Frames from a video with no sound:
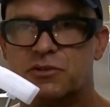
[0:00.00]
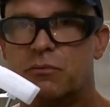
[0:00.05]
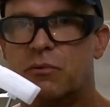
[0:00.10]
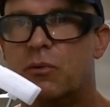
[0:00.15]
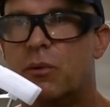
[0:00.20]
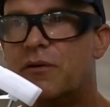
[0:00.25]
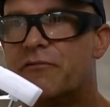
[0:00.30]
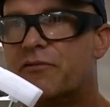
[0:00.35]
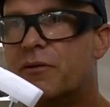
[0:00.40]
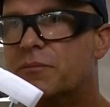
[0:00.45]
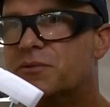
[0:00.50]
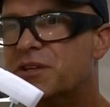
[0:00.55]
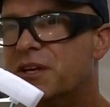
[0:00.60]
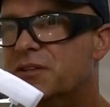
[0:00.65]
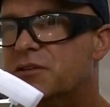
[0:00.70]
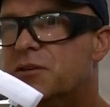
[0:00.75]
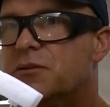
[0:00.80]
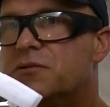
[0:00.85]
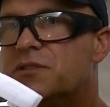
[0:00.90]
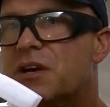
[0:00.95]
So we went from,
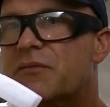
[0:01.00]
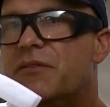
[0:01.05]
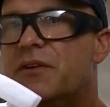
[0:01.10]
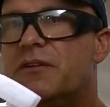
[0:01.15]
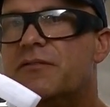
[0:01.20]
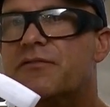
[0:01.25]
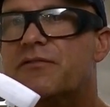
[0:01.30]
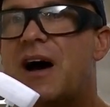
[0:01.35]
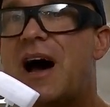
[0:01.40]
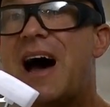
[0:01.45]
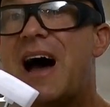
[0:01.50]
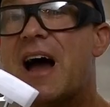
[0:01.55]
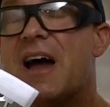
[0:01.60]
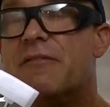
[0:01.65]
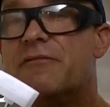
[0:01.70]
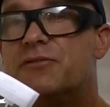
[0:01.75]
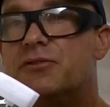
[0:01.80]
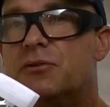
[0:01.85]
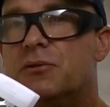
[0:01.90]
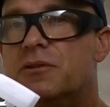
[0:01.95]
say,
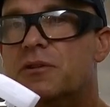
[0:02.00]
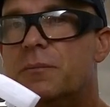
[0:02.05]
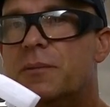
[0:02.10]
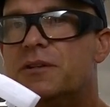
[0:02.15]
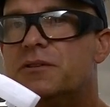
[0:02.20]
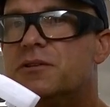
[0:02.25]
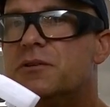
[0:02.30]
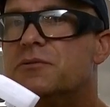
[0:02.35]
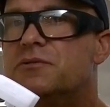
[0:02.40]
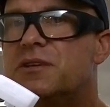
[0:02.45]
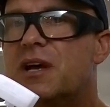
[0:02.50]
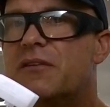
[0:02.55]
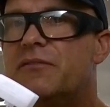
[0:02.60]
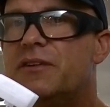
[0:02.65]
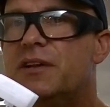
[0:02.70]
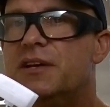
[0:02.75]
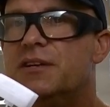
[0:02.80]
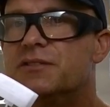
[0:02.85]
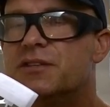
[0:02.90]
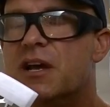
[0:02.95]
275 to in the mid
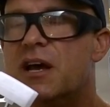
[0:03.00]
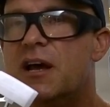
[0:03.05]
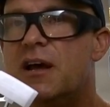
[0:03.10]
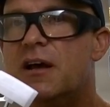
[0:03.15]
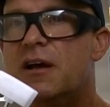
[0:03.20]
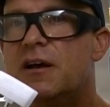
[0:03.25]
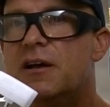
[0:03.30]
270s